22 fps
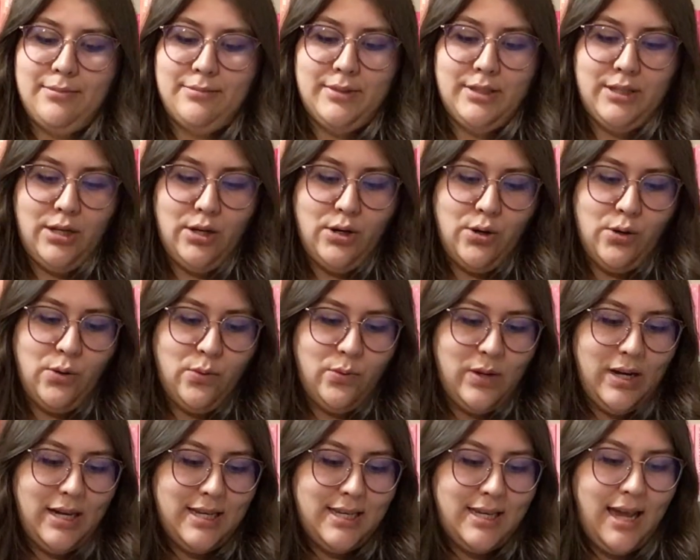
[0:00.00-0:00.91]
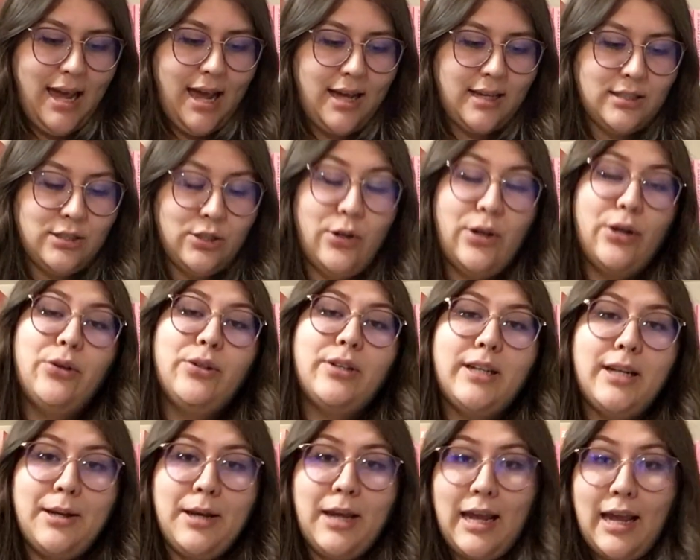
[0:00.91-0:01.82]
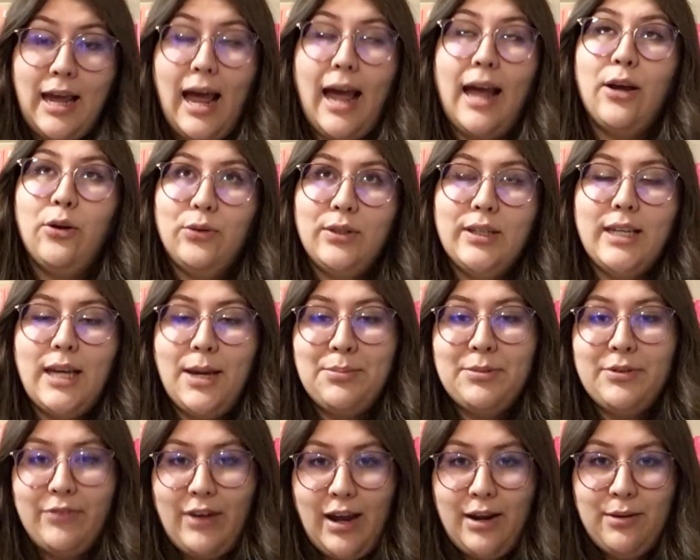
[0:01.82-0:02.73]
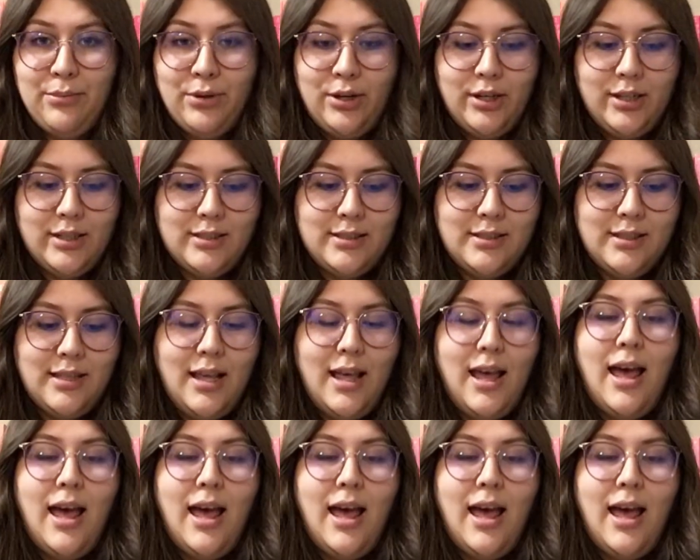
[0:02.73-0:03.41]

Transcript: So yeah, so I only kept 5 books